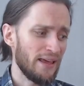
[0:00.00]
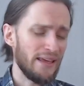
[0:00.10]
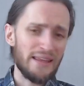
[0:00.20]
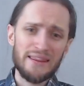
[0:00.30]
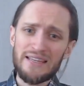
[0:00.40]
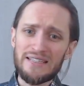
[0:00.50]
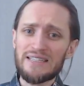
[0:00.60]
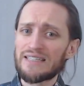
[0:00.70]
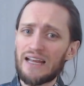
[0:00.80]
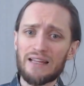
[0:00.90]
This
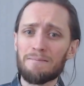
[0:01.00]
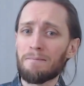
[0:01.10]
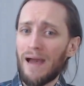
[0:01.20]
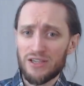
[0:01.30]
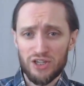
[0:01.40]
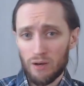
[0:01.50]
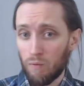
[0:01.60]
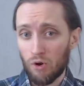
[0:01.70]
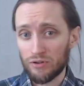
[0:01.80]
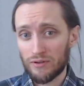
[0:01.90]
is not a magic
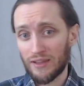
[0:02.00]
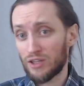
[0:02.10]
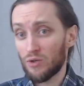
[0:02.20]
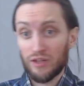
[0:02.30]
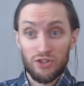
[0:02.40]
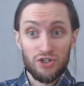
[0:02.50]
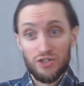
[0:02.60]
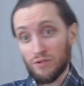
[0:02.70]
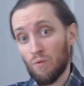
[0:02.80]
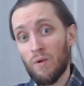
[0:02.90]
wand that you can
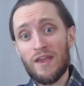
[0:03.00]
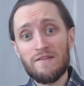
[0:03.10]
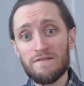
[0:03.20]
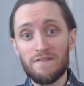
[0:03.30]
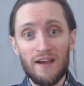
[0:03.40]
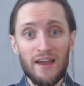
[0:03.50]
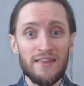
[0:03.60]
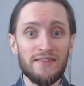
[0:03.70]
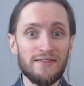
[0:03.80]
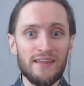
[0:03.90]
just wave
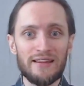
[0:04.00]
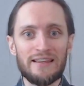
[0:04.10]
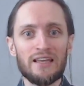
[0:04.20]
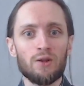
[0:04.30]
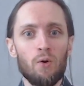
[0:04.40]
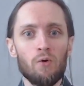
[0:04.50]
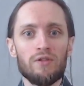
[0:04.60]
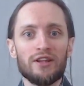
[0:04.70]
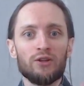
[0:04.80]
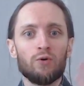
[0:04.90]
and then get all
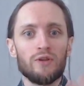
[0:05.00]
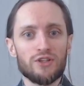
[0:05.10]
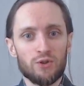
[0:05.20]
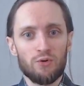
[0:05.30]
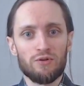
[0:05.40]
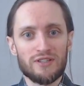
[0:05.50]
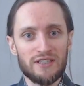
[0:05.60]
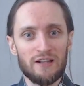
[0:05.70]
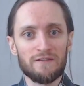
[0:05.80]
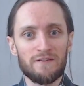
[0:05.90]
that knowledge to
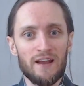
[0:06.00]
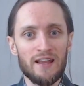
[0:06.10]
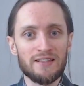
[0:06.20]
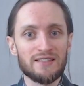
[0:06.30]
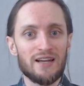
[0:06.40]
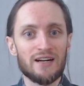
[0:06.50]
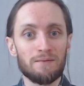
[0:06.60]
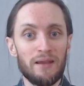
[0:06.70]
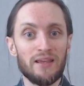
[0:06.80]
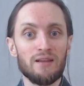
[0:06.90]
yourself and start
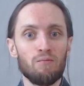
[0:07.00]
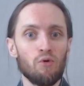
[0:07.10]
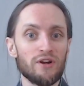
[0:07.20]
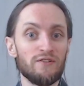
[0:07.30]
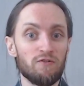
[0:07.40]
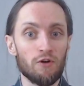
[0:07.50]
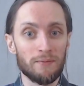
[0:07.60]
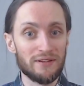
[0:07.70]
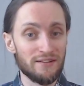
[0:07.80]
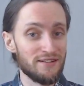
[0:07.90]
making more
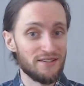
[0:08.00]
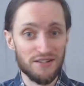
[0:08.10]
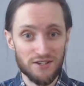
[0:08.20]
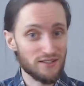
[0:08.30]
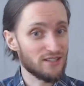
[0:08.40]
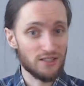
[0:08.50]
informed decisions.